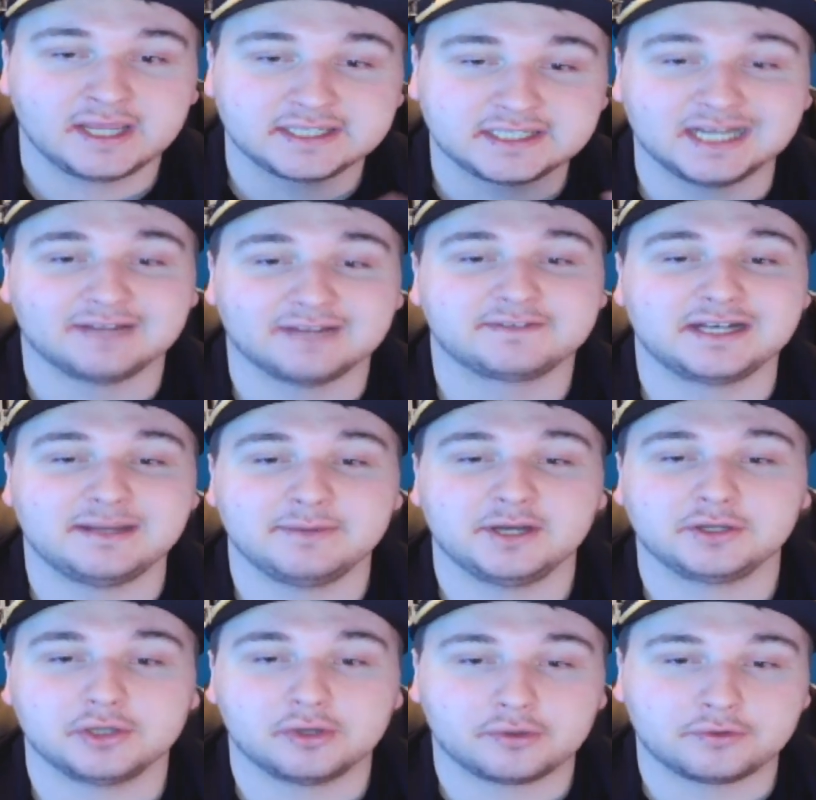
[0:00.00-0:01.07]
You'll have to let me know
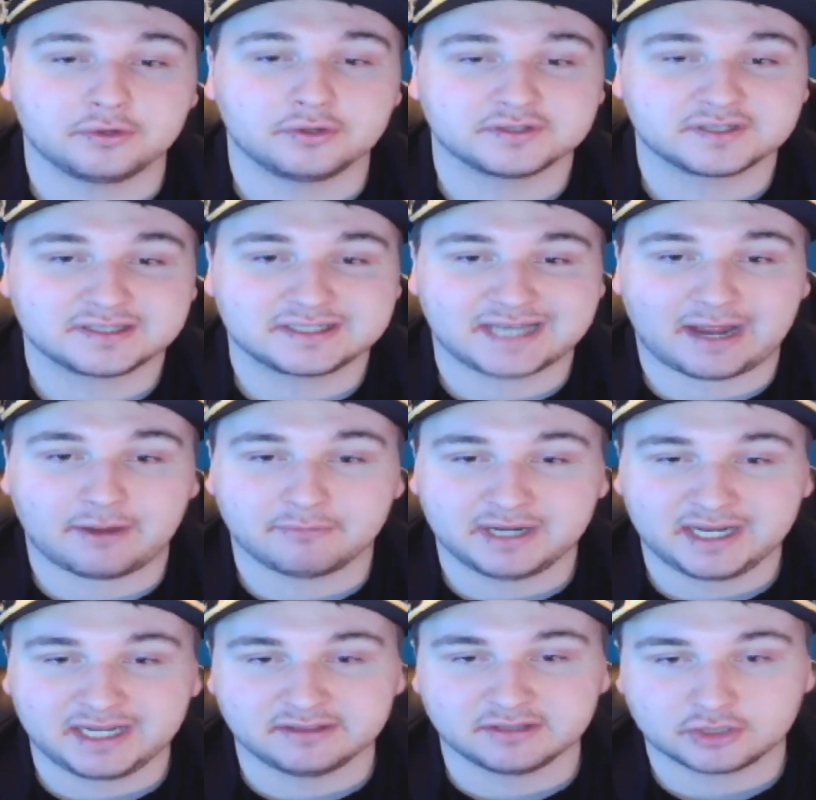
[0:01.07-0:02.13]
your thoughts down
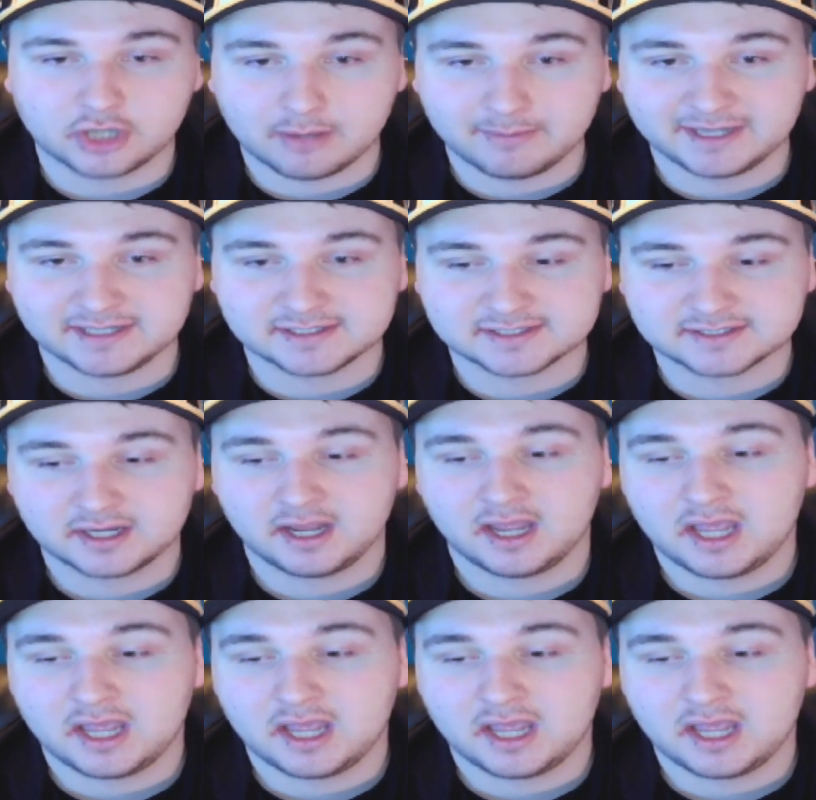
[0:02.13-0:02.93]
in the comments.